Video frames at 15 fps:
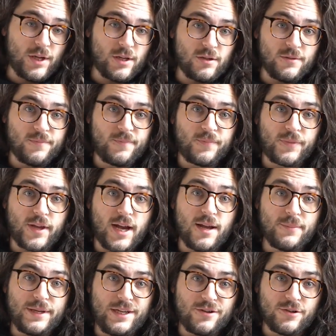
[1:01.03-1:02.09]
Bell.
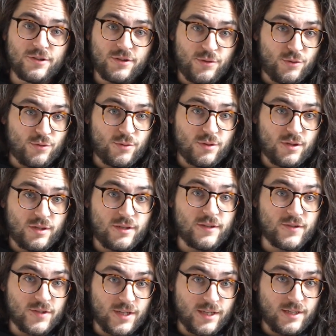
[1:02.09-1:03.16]
I'm here to
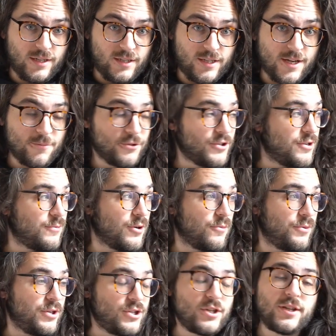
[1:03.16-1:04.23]
design a tabletop
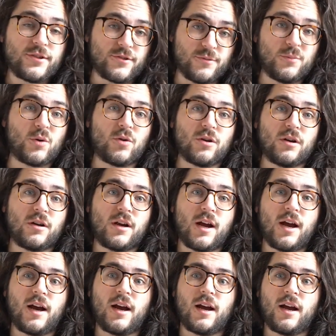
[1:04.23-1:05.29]
RPG some more.
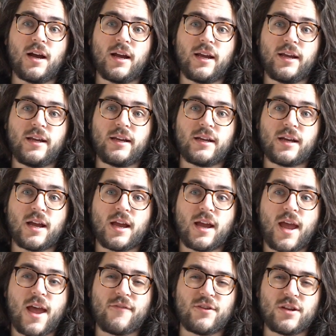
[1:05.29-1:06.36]
I
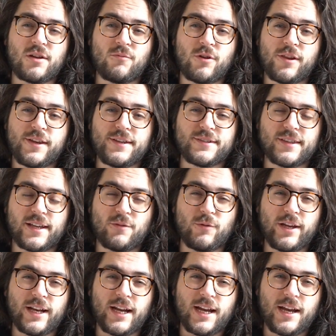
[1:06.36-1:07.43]
haven't done one of these in like a
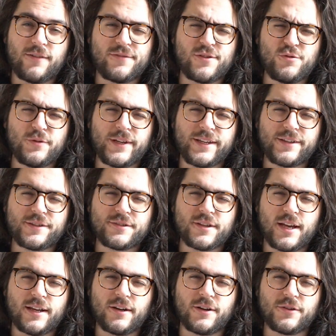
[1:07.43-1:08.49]
week and a half, 2
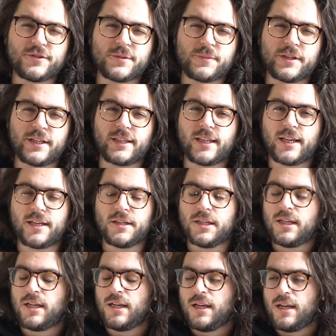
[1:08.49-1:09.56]
weeks, I don't know, something like
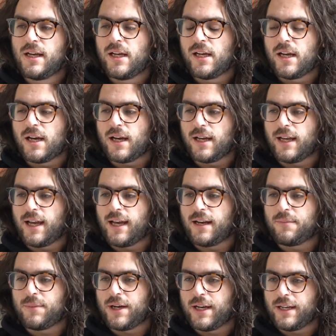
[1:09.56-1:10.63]
that. I
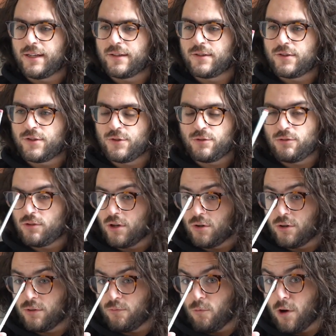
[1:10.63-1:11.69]
had a mind to
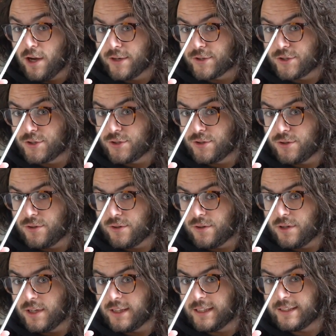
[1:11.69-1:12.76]
go and watch
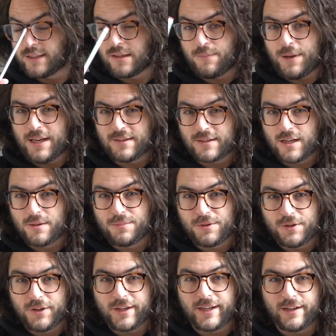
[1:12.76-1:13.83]
at least the past
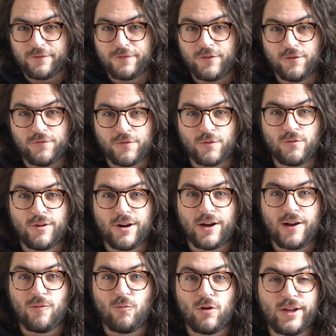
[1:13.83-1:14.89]
couple to get a feel for where
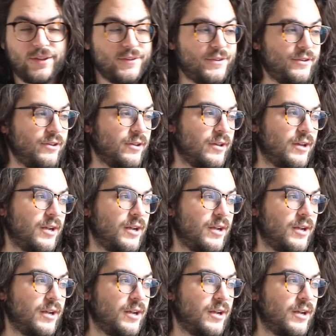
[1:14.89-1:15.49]
I was.